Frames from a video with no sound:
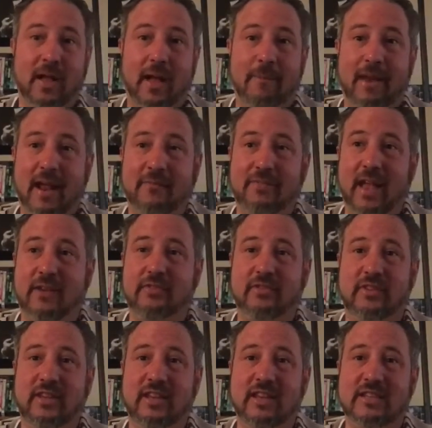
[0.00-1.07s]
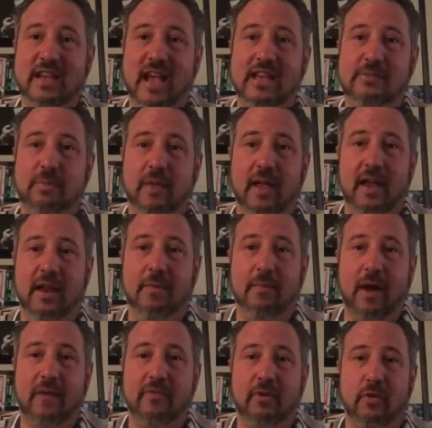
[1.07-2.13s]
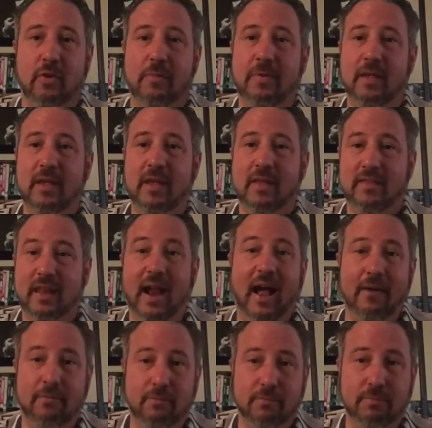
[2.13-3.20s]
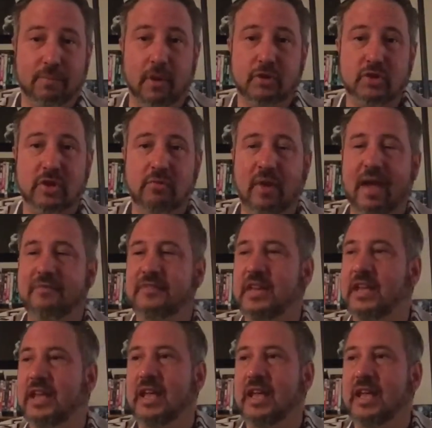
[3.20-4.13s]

I mean, I've actually seen these guys play in a private group that I personally refed,